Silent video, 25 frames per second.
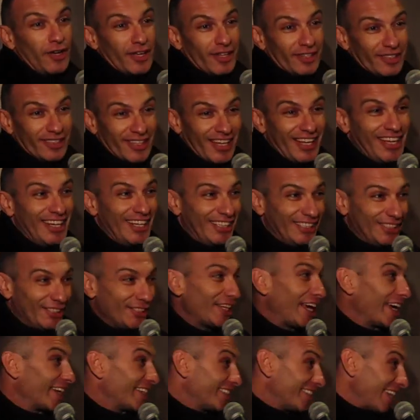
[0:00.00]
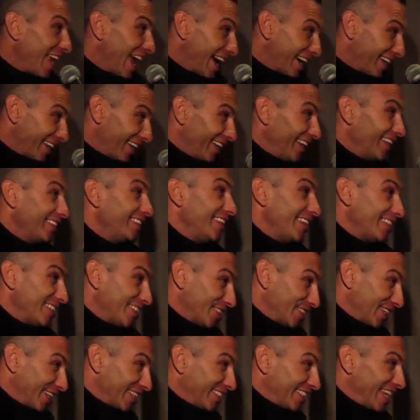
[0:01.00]
This is
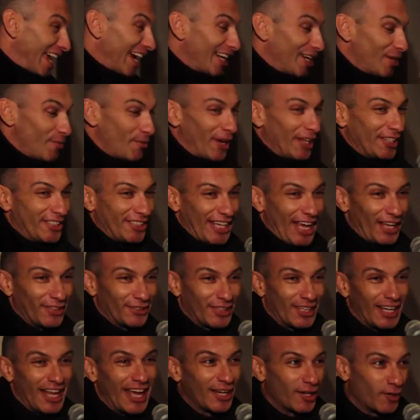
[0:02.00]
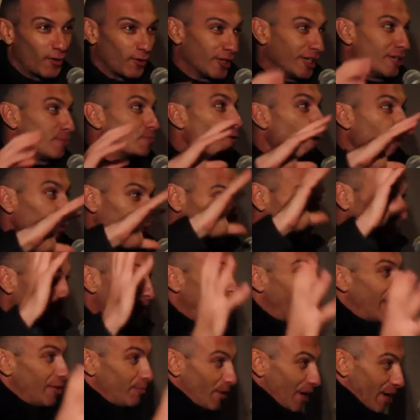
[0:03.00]
exactly what it sounded like, only
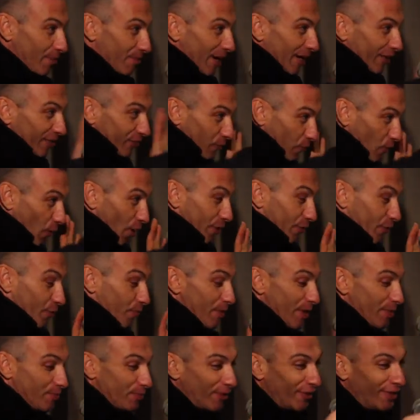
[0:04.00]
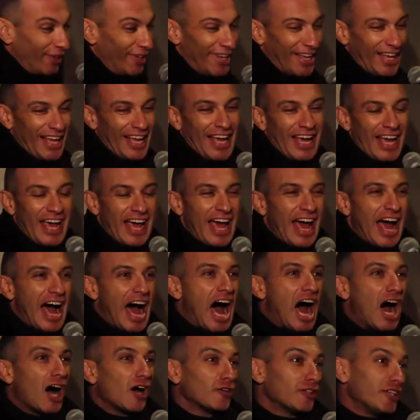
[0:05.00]
multiplied by about 400 people.
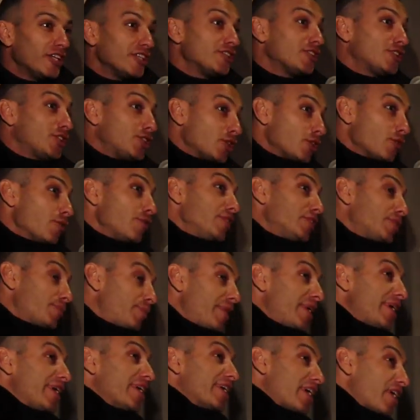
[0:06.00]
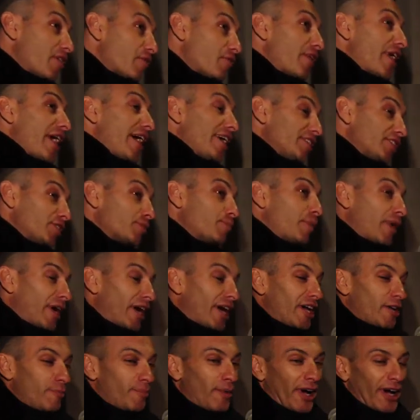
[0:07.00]
How this Jew is being harassed
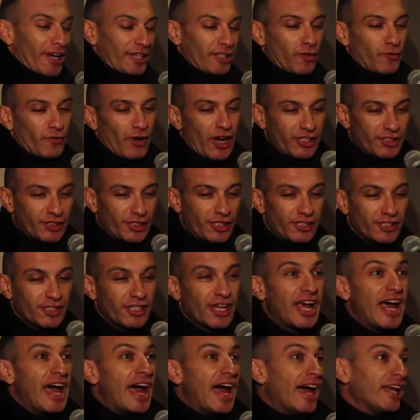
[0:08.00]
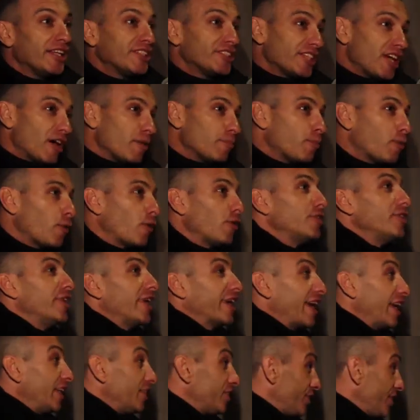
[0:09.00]
by the Russians. At some point, they
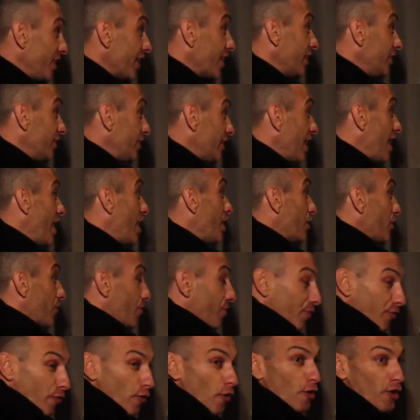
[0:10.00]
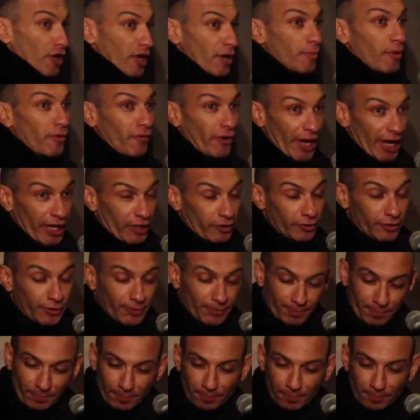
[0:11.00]
get sick and tired of throwing him around.